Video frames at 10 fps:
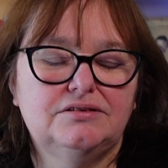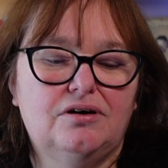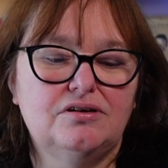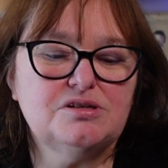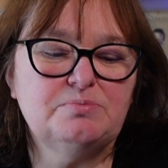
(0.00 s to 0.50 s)

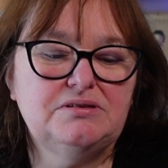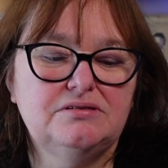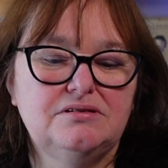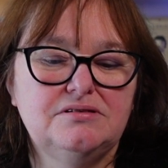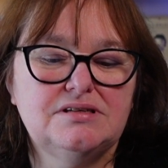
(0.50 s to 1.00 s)

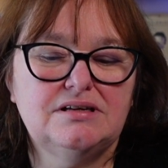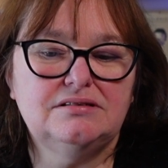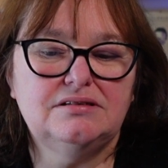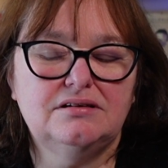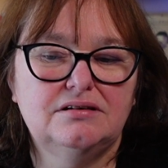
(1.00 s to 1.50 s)
hospitals
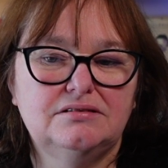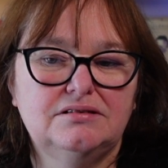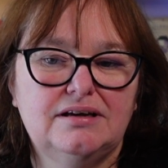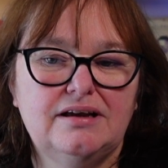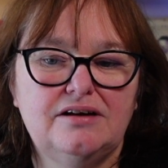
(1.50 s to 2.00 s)
and
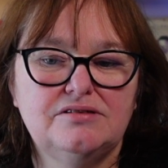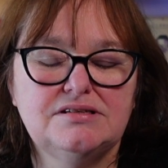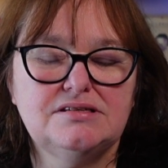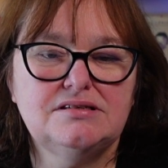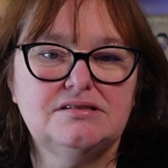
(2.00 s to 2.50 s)
the caring
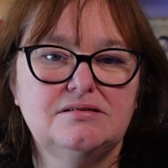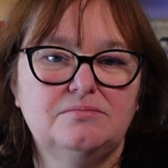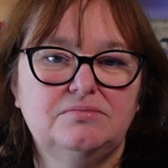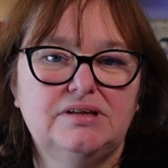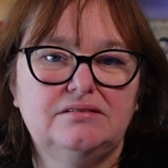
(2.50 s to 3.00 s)

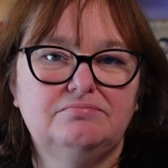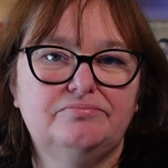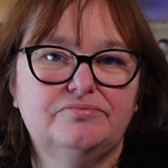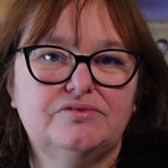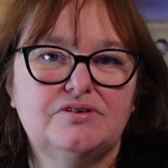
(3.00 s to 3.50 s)
system that
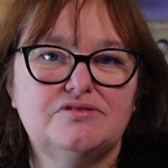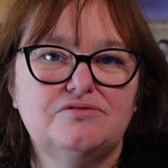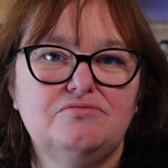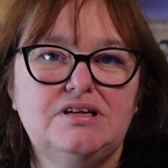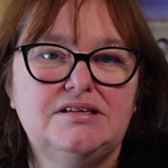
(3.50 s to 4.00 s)

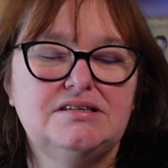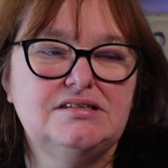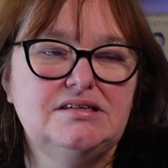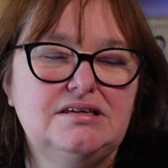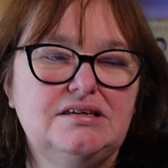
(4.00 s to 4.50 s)
doesn't really
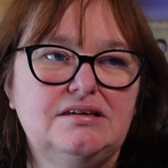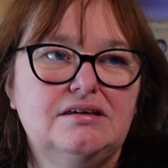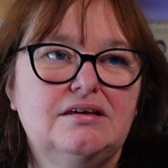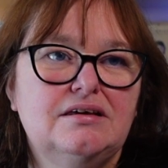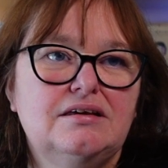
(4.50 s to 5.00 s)
see
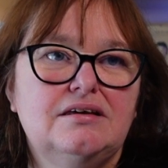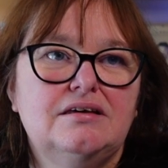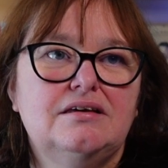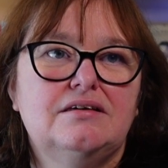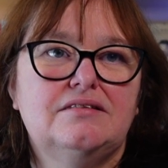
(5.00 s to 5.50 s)

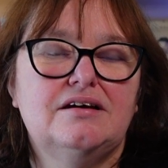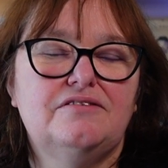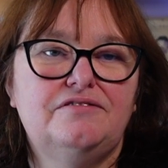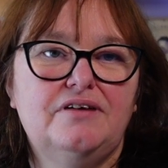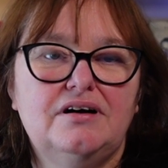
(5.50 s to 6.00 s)
their
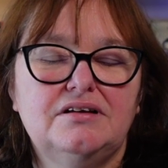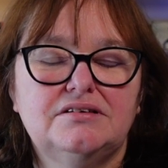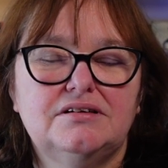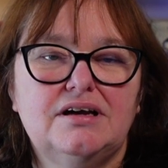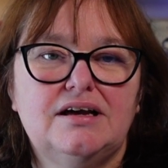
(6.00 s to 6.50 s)

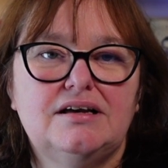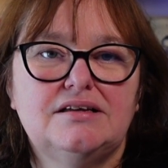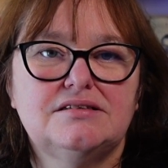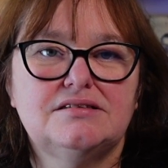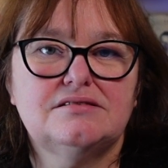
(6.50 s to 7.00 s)
father
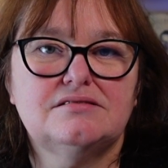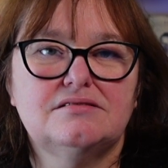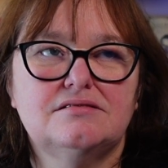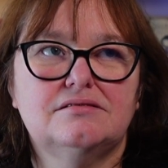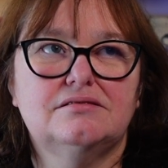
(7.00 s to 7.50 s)
as
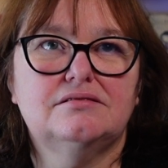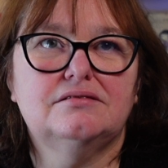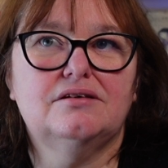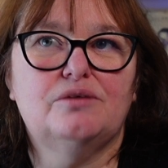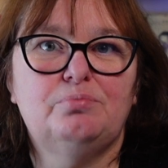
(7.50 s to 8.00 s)

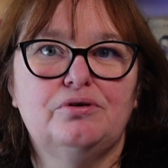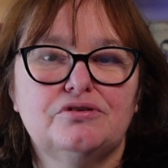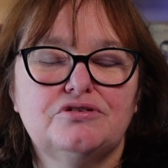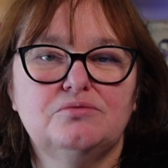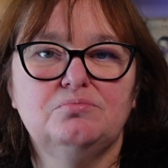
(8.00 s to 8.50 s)
a
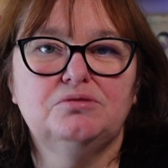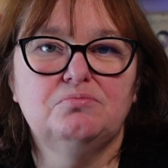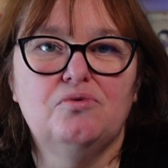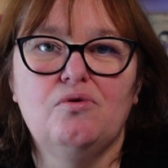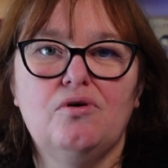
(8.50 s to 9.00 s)
person, but
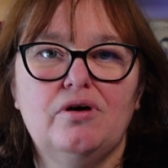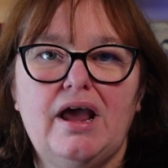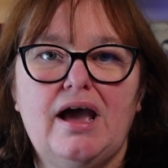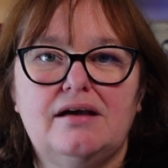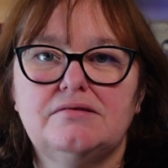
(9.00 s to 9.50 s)
more
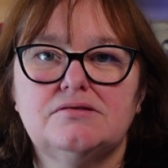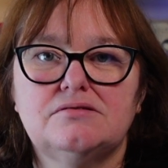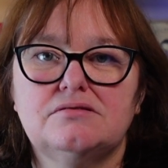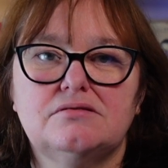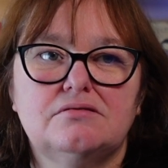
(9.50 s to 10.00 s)

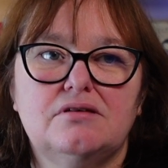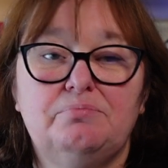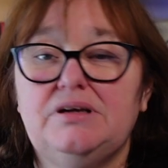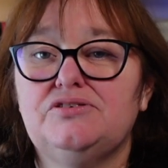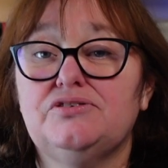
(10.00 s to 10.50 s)
as a
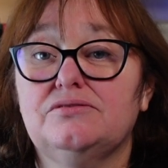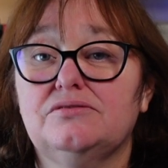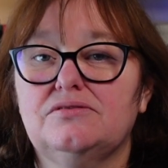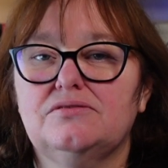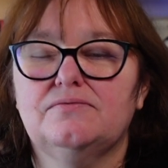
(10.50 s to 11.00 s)

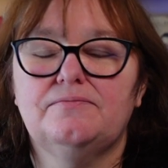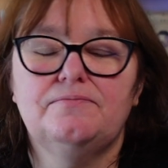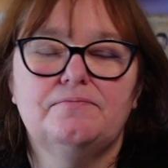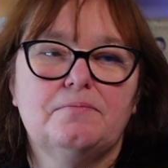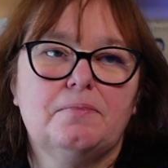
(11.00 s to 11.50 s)
patient.
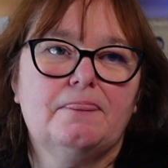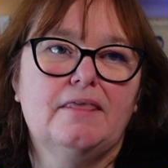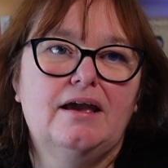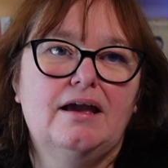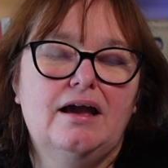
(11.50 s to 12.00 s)

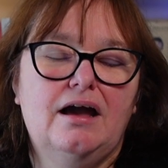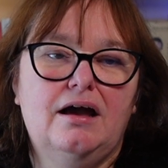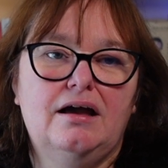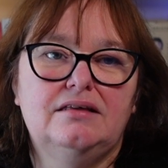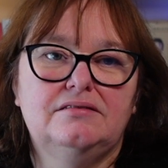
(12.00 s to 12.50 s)

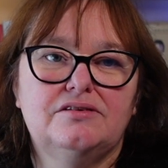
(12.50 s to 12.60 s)
And